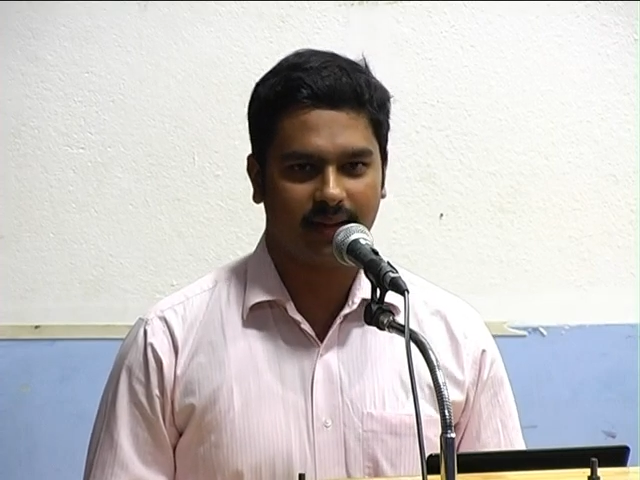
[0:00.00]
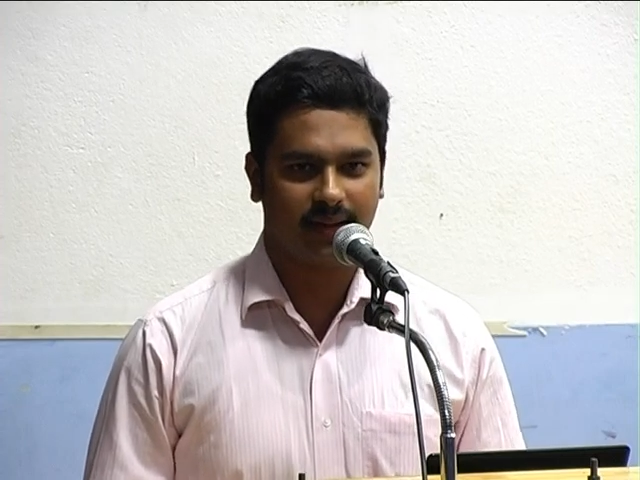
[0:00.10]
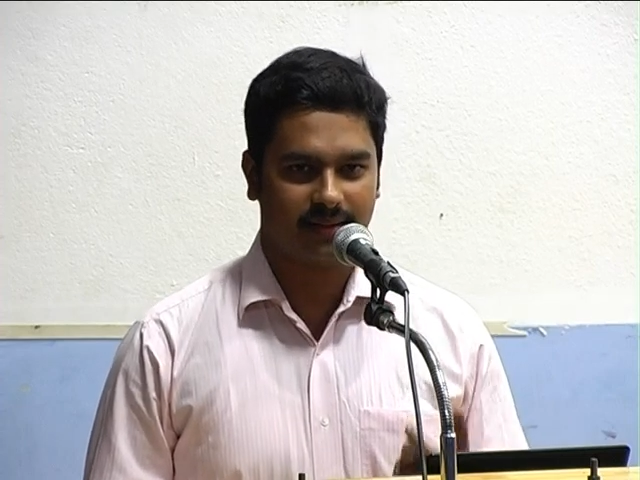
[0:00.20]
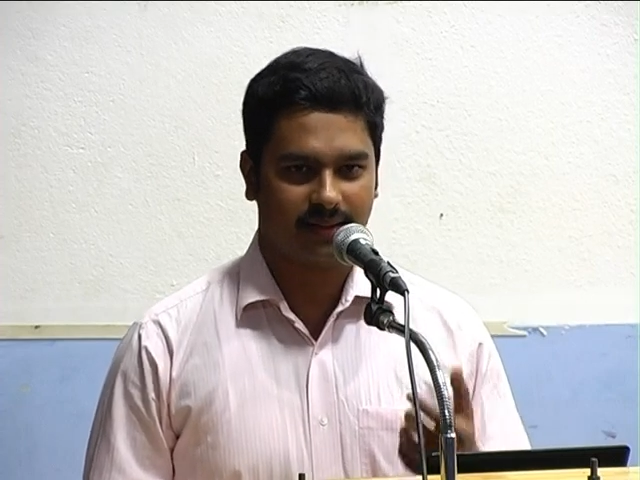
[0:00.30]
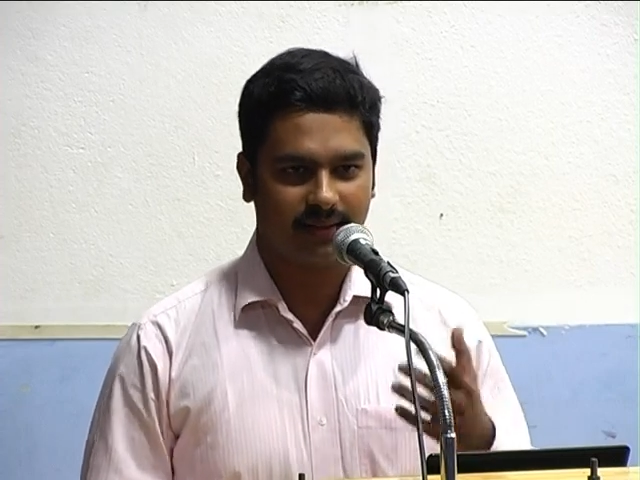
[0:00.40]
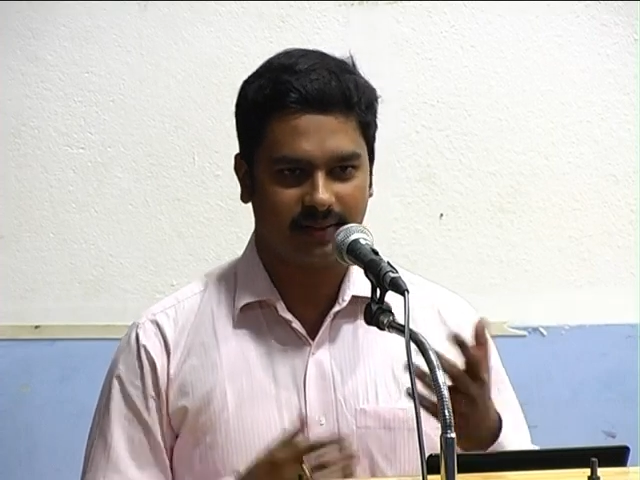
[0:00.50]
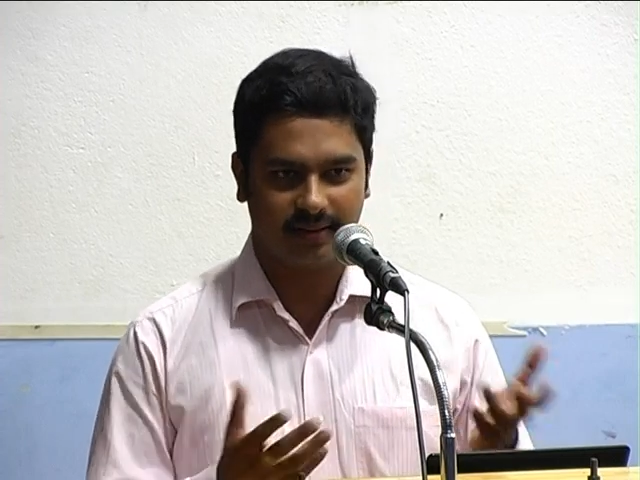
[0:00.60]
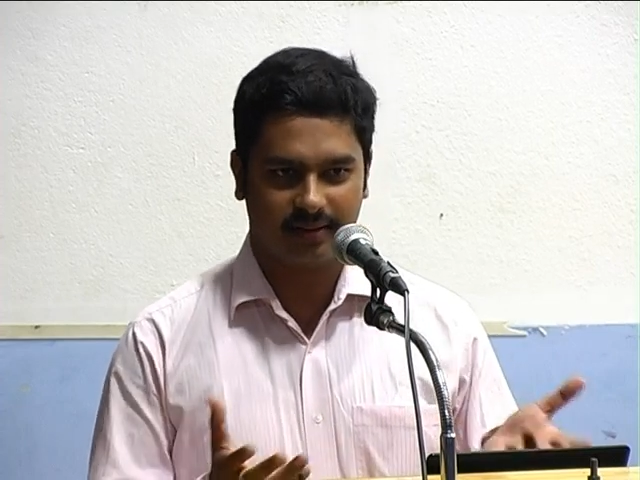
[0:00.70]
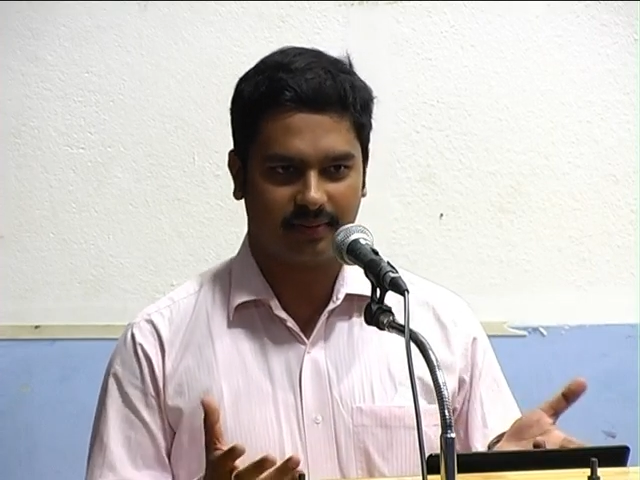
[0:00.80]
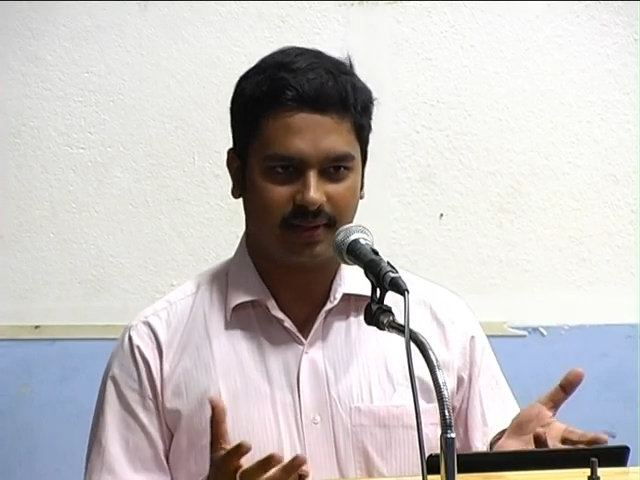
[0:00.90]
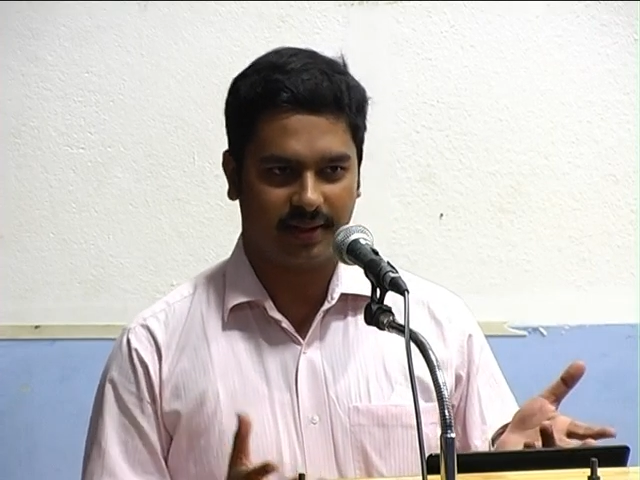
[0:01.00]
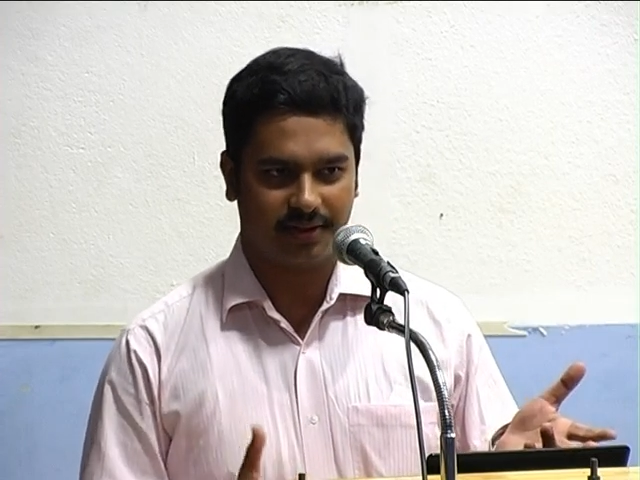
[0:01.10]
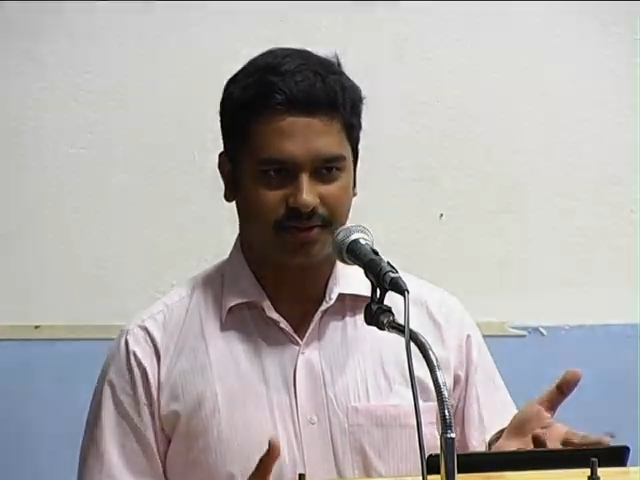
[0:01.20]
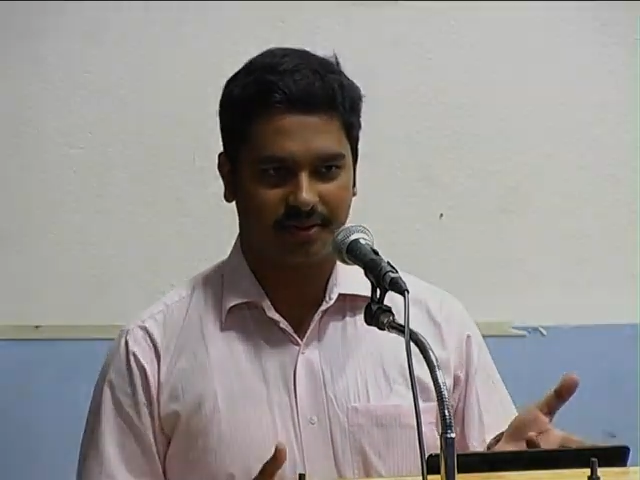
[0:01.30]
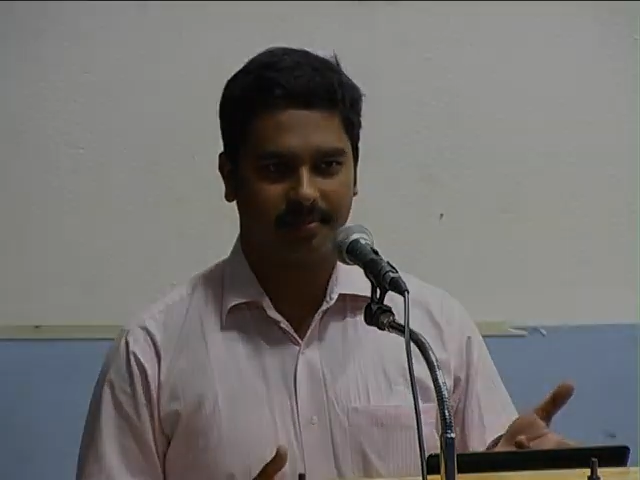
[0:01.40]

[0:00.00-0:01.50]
a lasting sense of relation.